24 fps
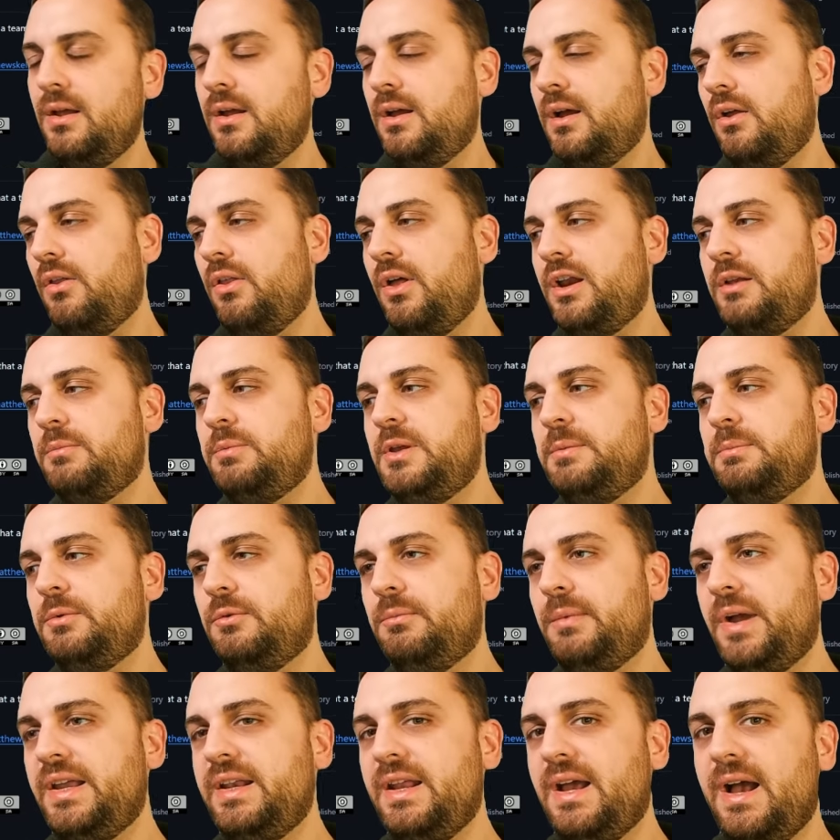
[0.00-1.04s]
A lot of people
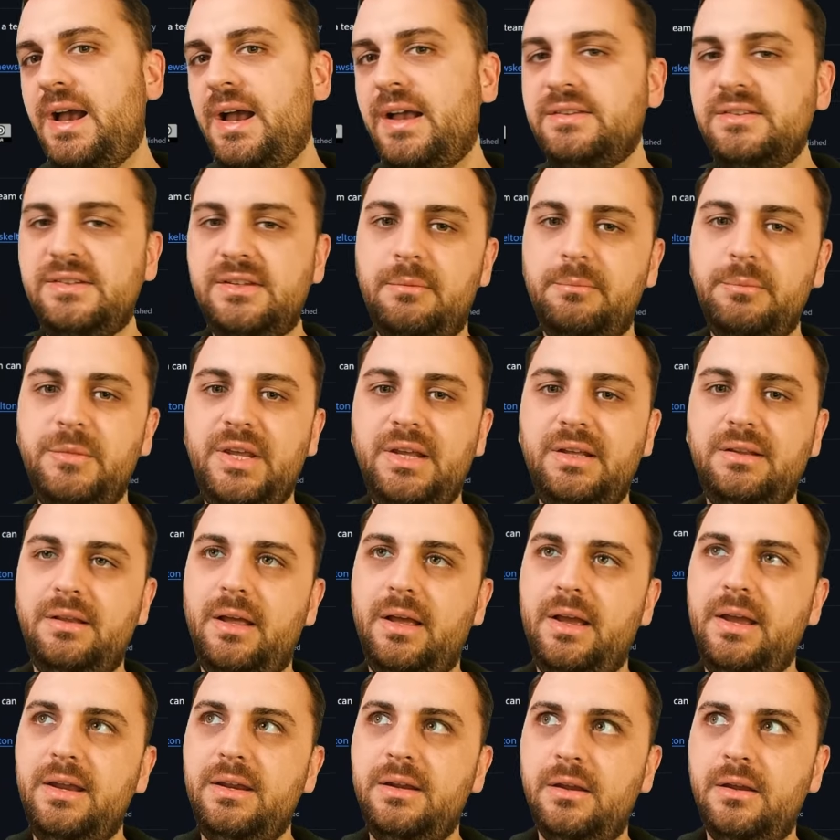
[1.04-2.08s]
might ask something
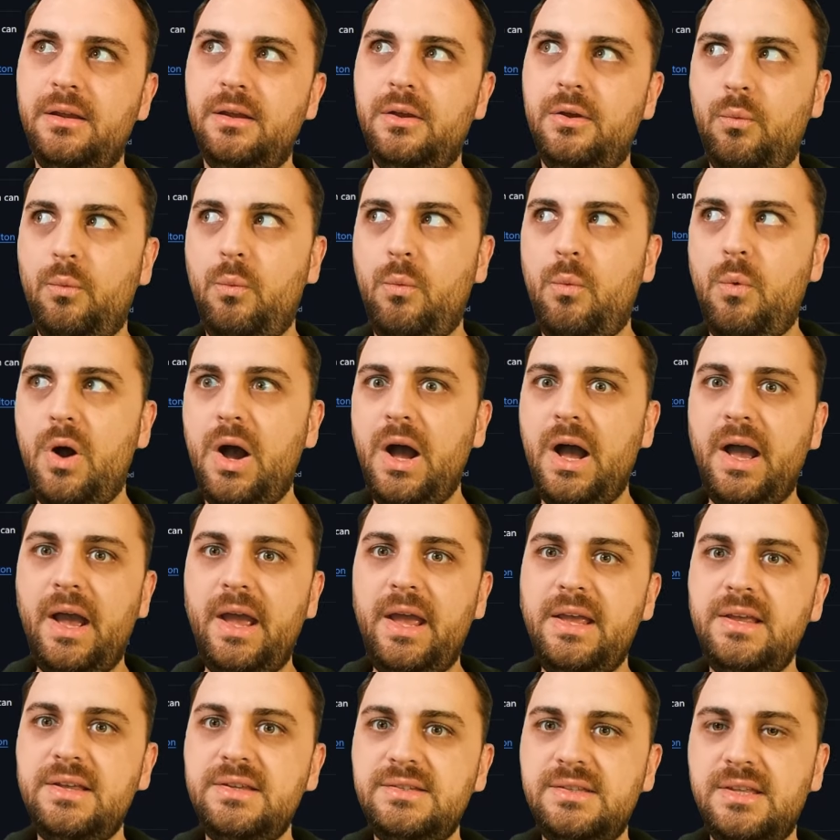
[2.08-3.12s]
like, why
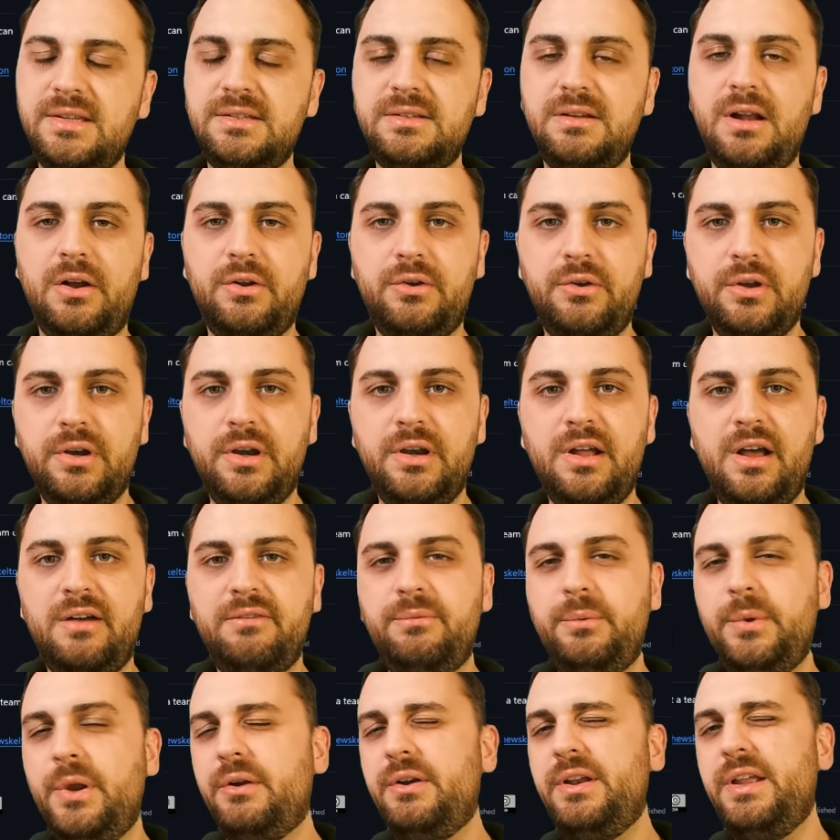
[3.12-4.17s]
is this not good enough?
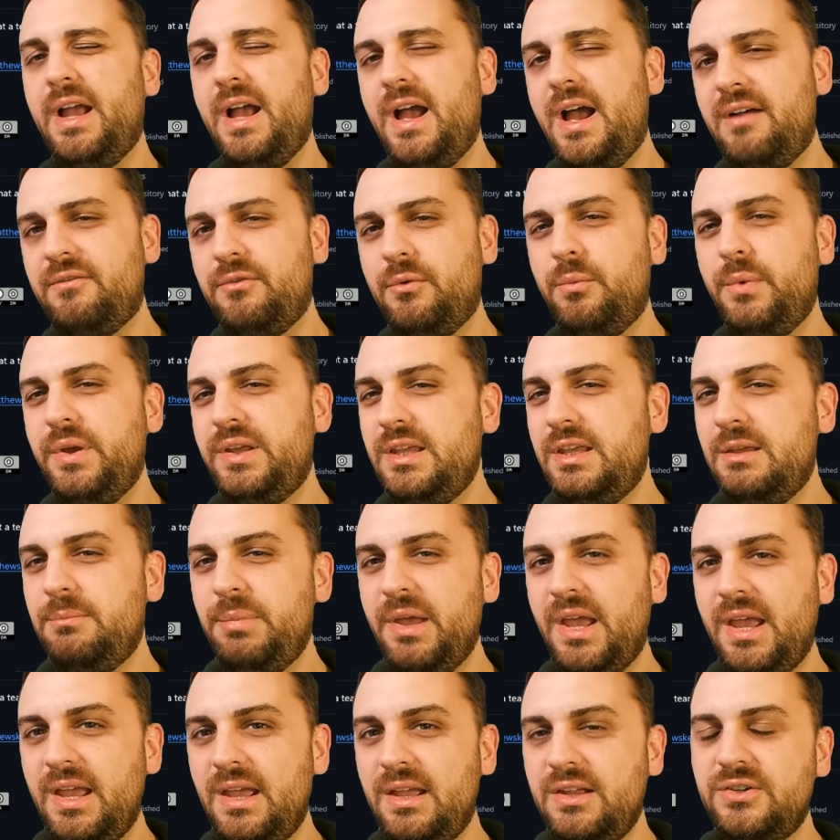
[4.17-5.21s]
We already have a wiki
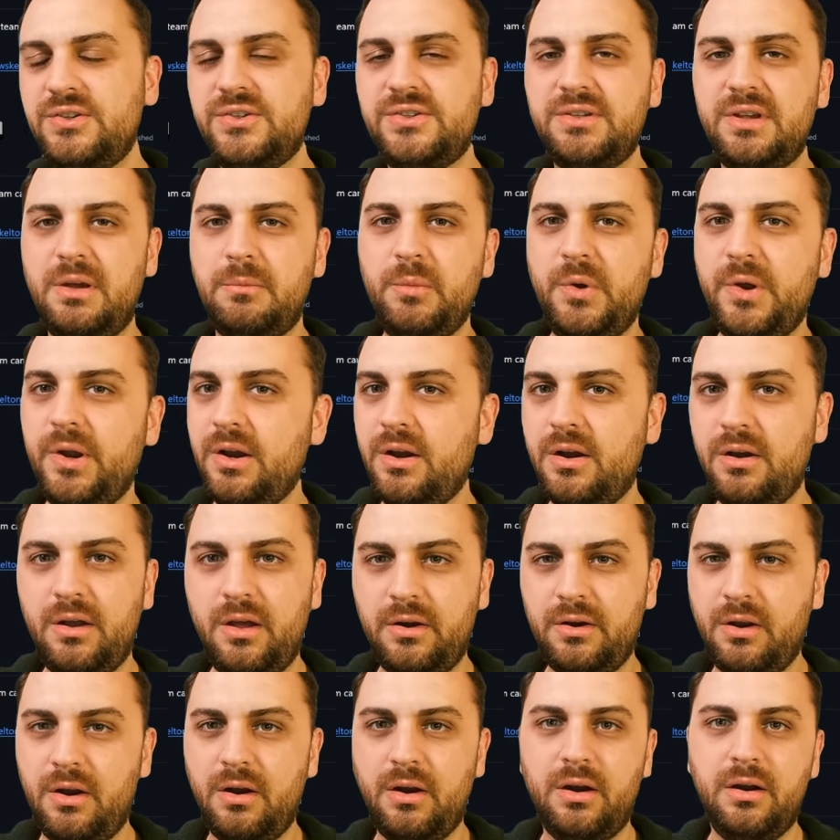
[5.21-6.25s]
page somewhere on
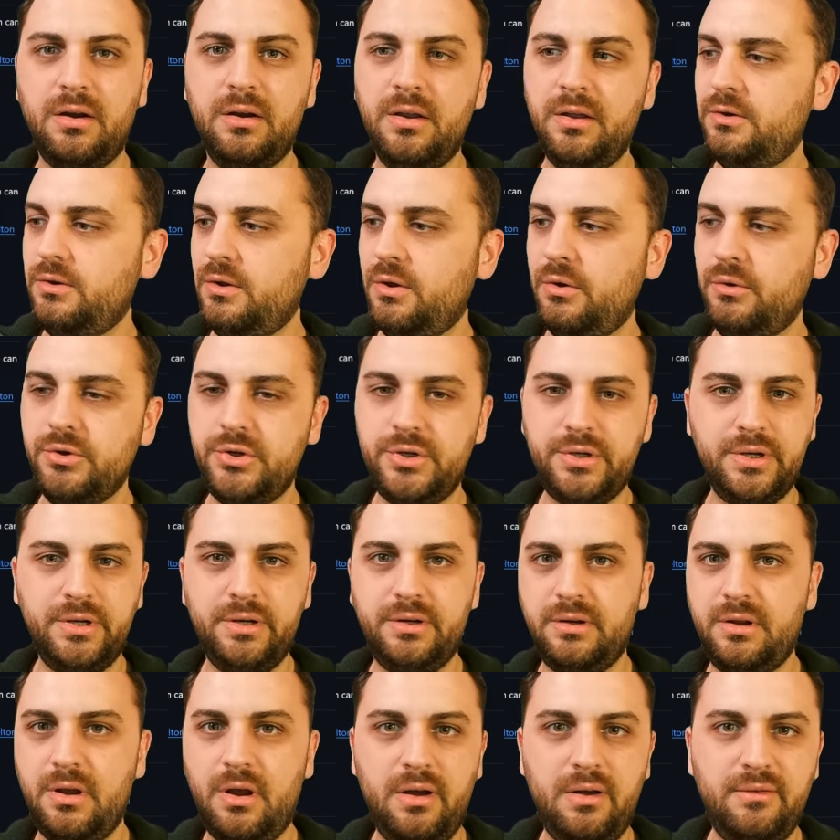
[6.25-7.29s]
our Notion,
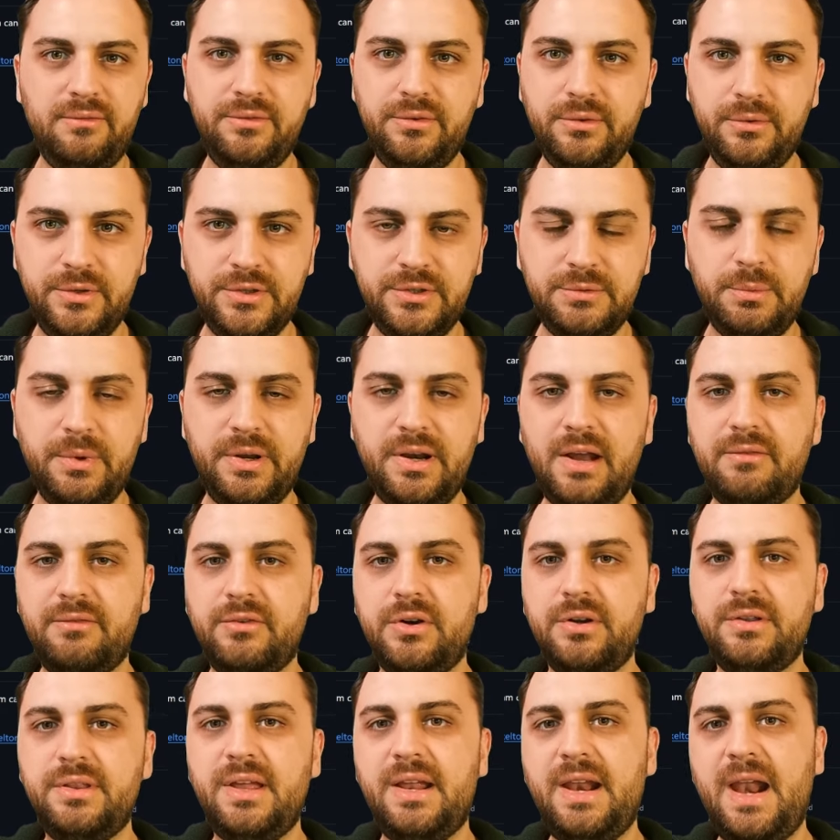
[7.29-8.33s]
Confluence,
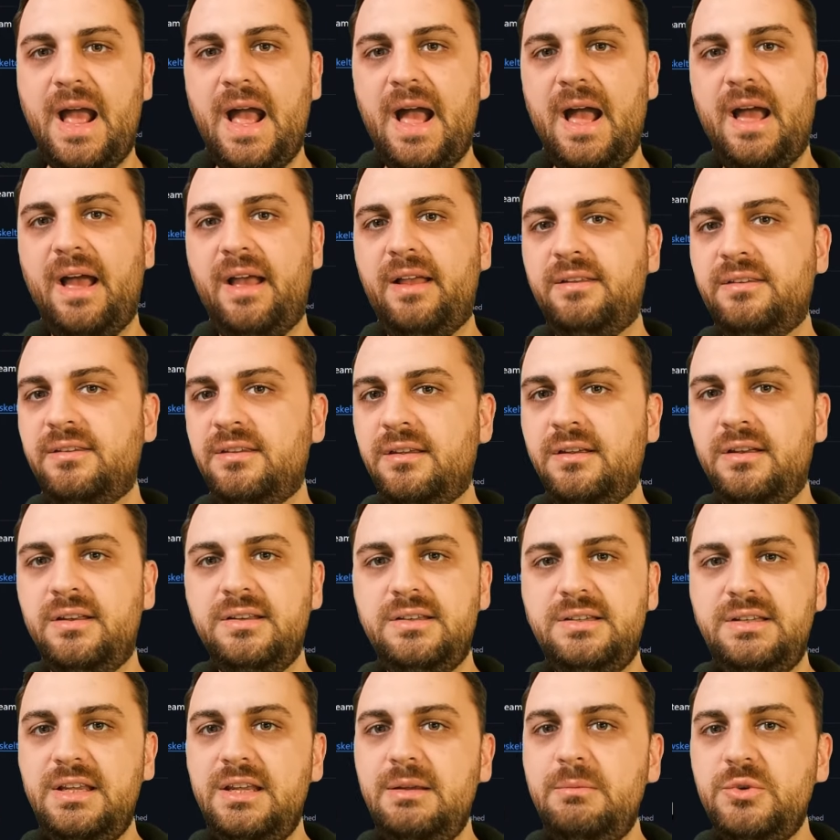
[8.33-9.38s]
whatever, that has
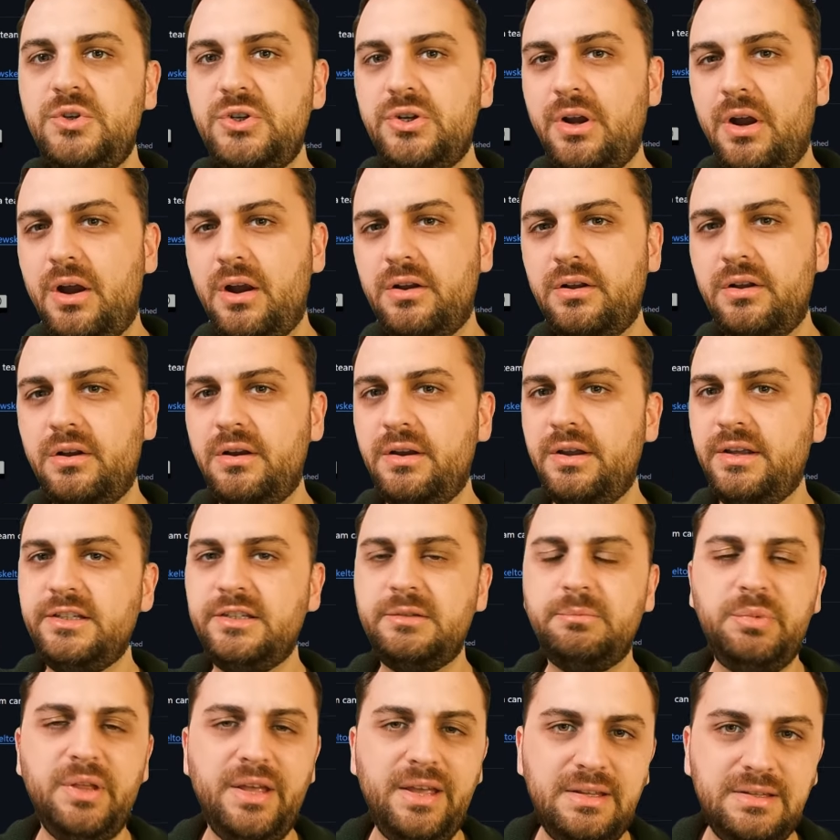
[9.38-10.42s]
team charter,
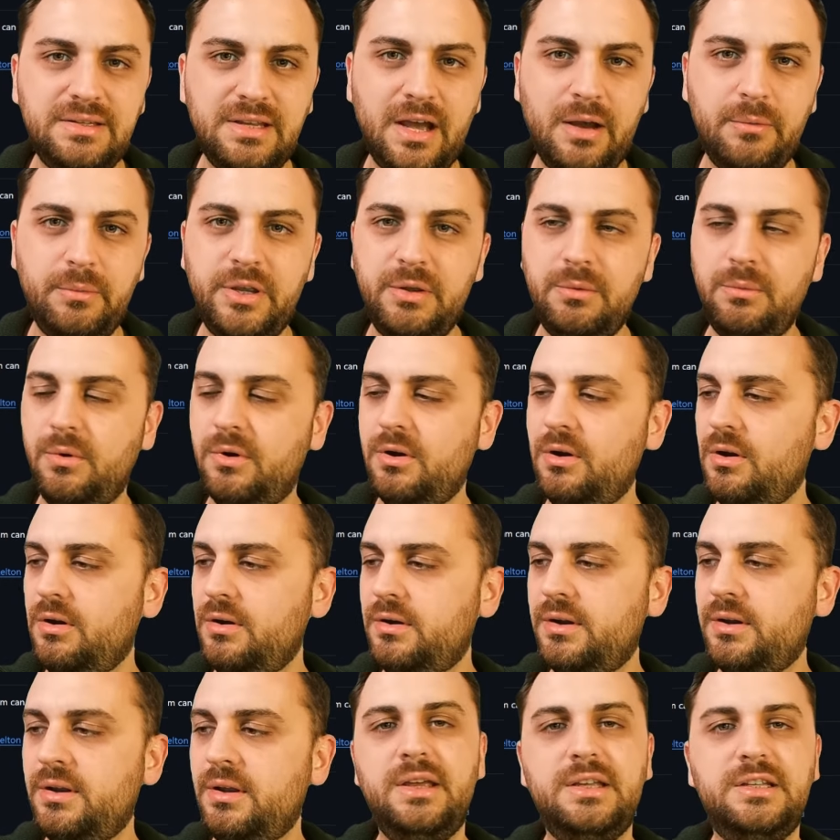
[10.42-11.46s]
explains how we
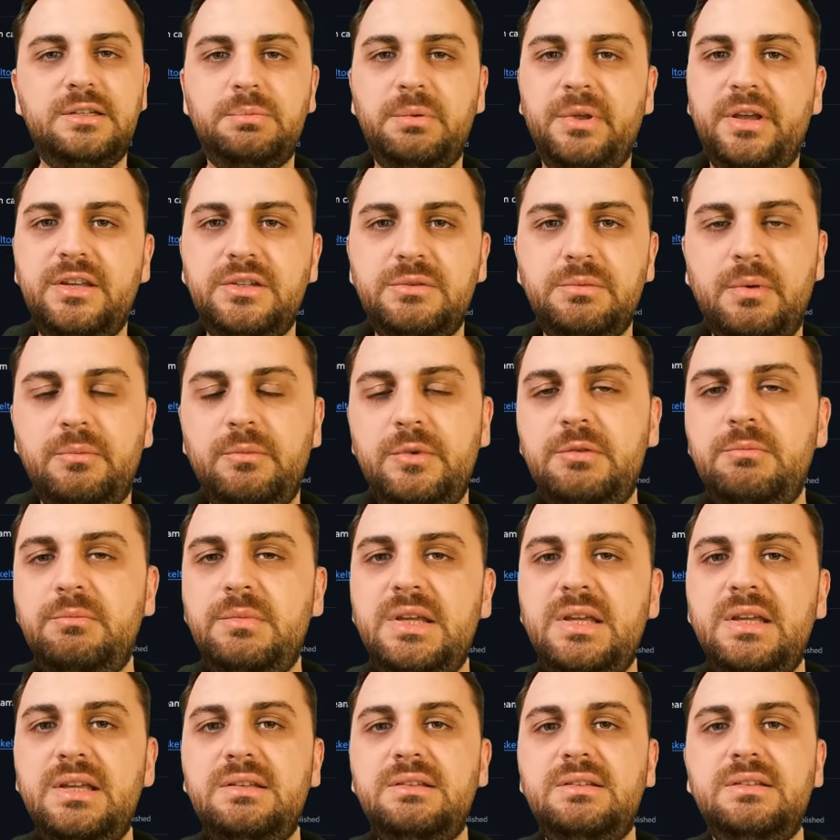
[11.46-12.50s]
work, explains when we
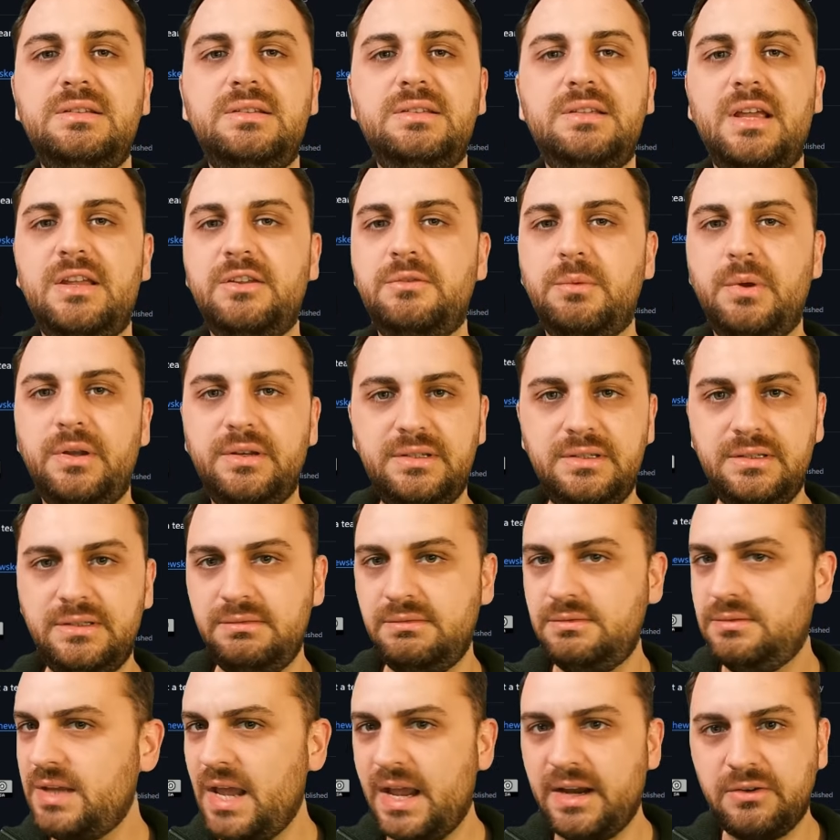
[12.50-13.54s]
meet, says what
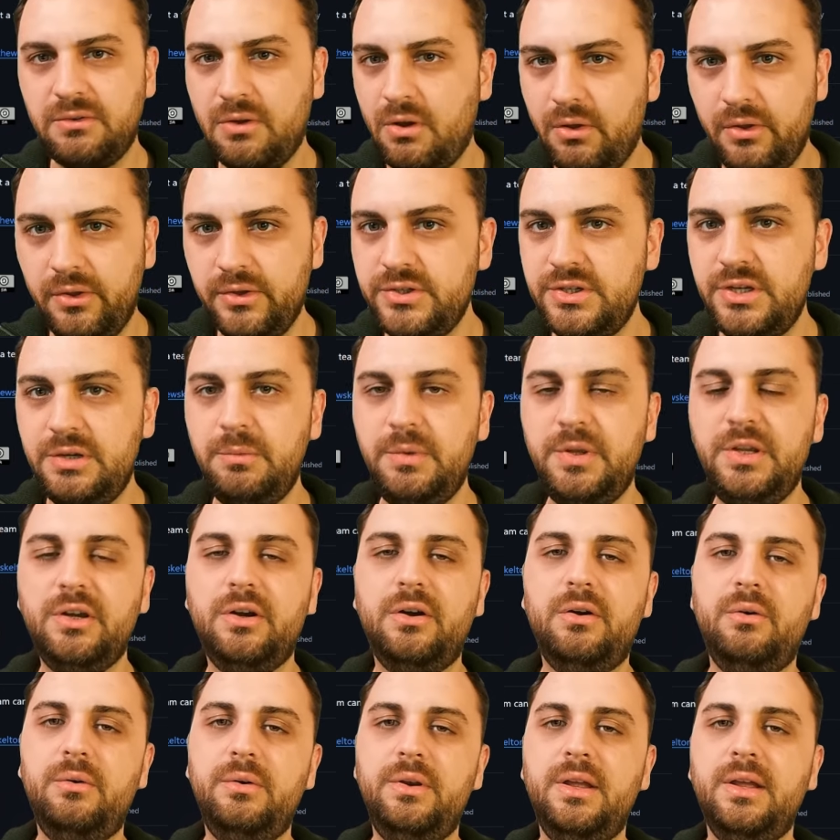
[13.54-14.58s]
technology we
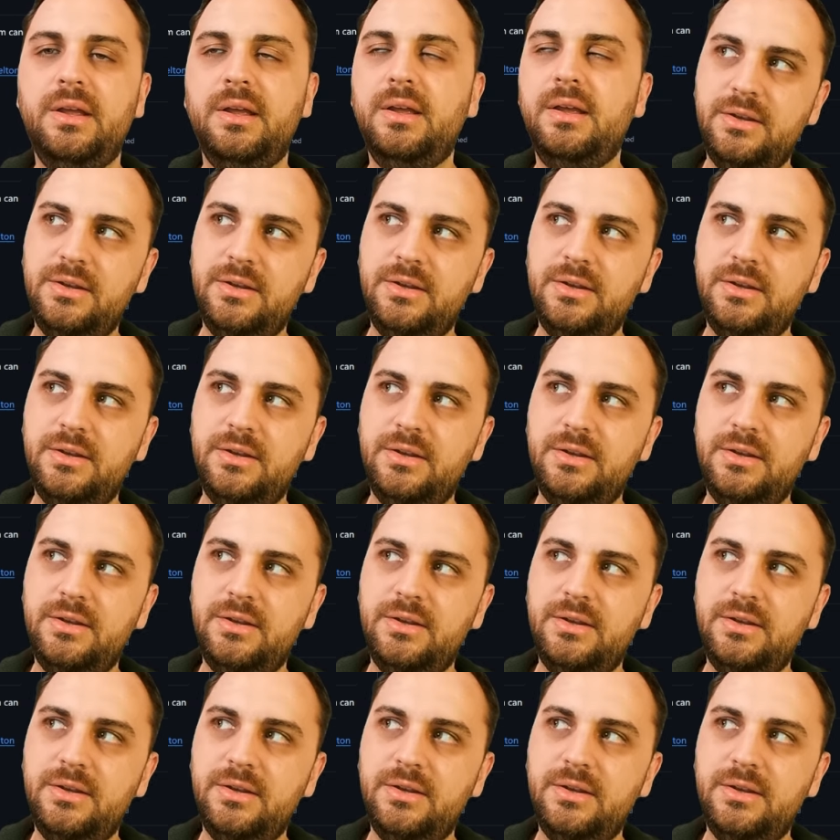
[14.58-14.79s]
own.